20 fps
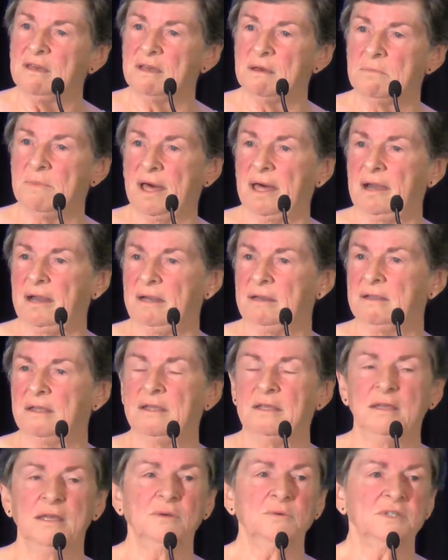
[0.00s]
about it,
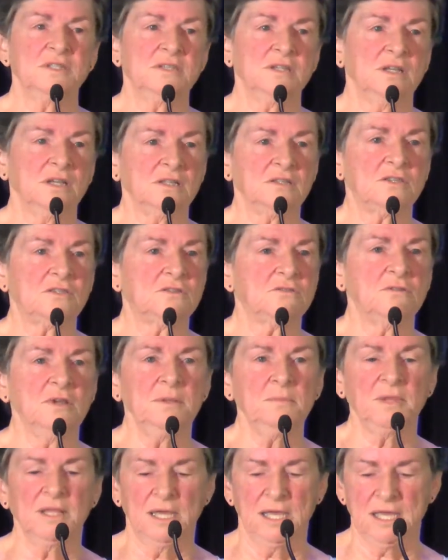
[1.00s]
it was an
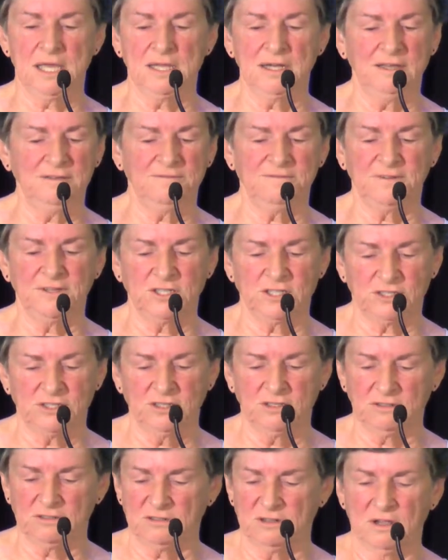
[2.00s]
extremely
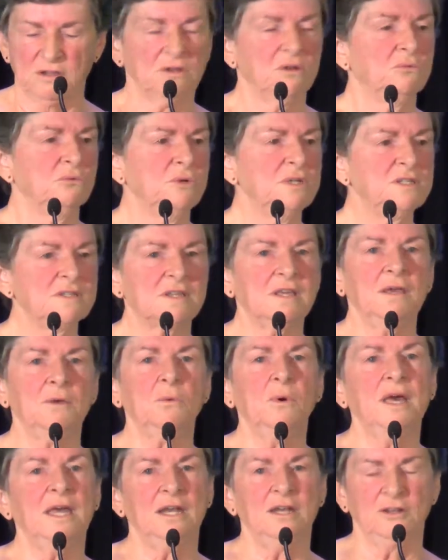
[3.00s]
inefficient, risky
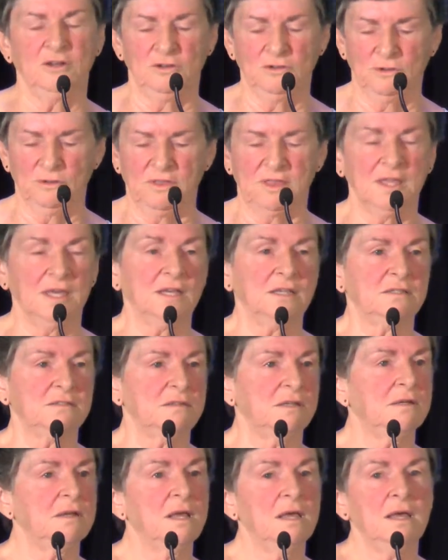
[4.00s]
way to do things
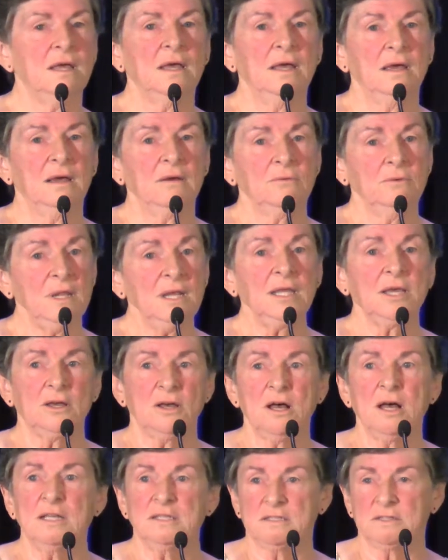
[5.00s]
and really
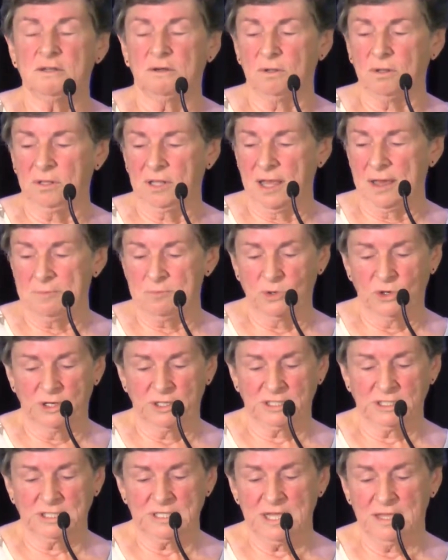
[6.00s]
cost a whole lot more
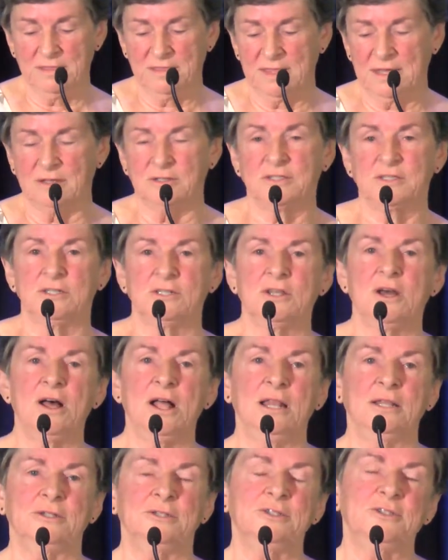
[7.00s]
than
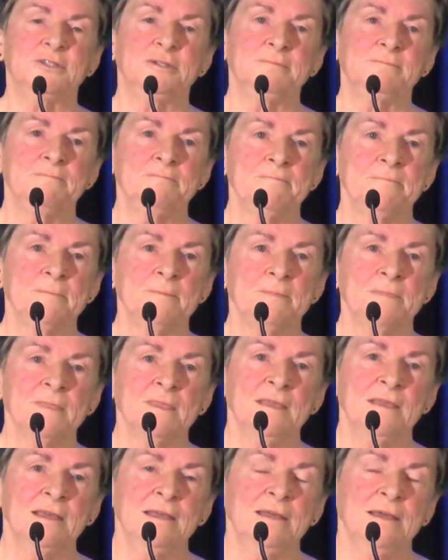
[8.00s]
$10,000.
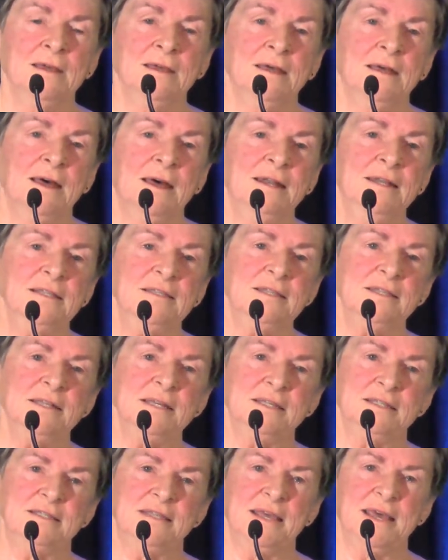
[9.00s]
And it's an
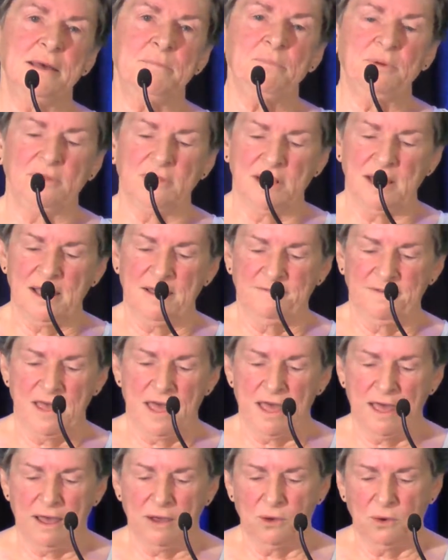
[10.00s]
example of
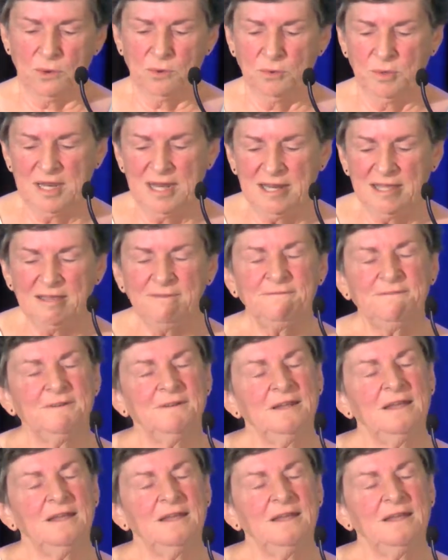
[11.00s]
how relief